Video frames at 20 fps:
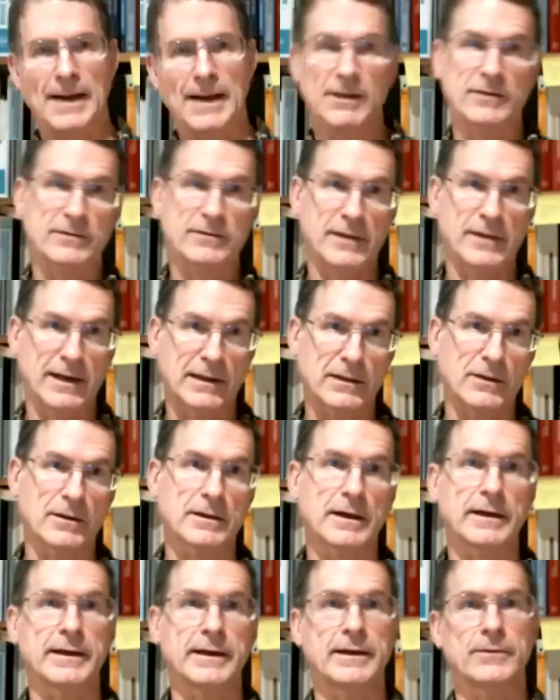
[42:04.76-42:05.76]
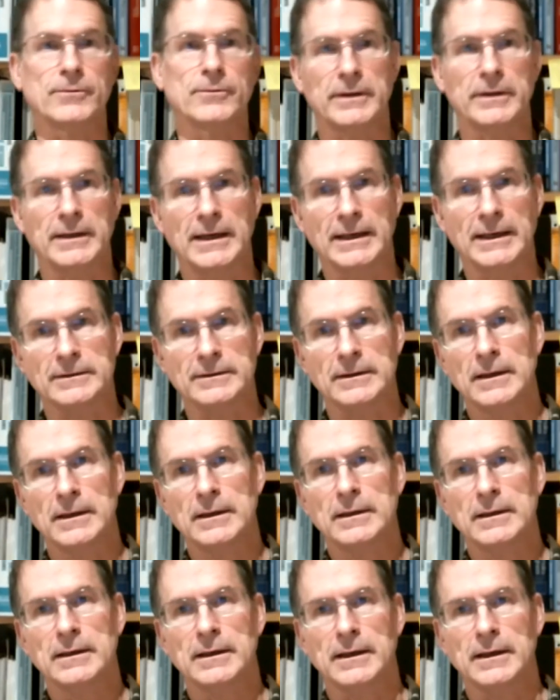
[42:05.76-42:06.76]
things like clear cutting and whatnot
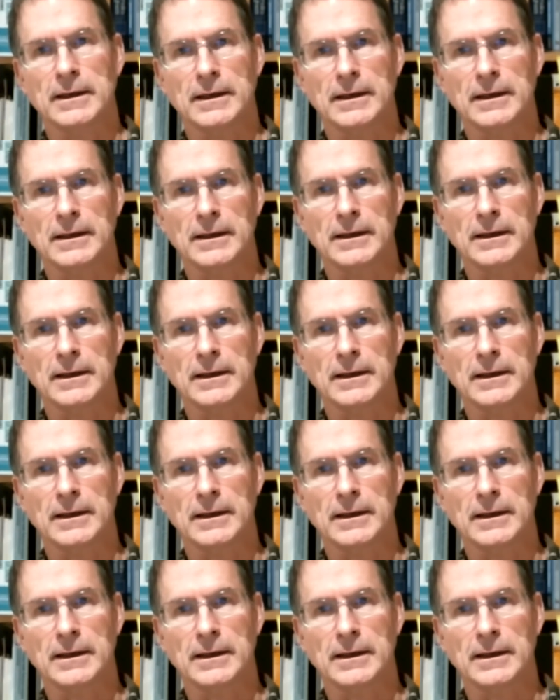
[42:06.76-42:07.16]
uh,